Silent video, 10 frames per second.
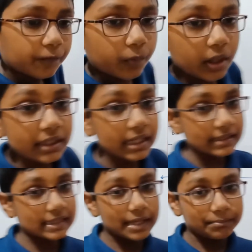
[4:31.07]
What
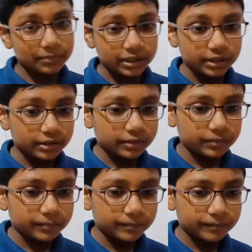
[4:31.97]
does that mean?
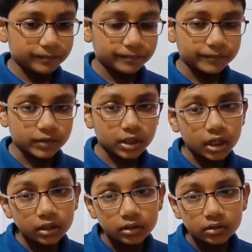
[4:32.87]

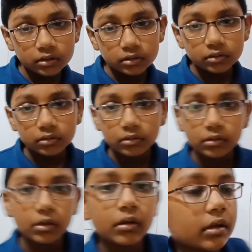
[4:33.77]
Huh?
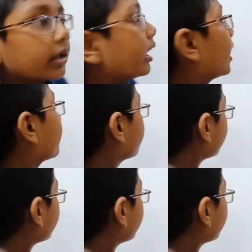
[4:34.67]
I